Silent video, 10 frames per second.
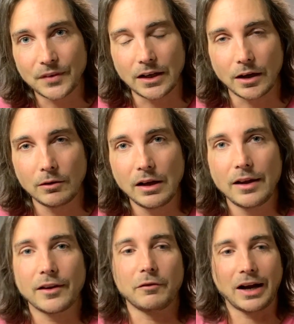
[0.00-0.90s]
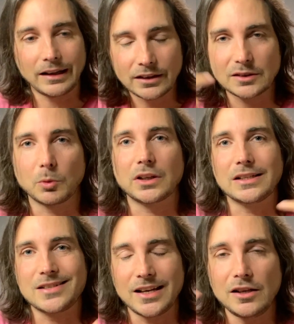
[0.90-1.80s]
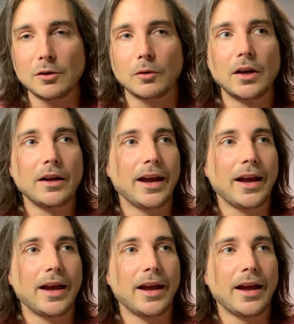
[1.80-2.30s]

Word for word: You know, the violence will continue.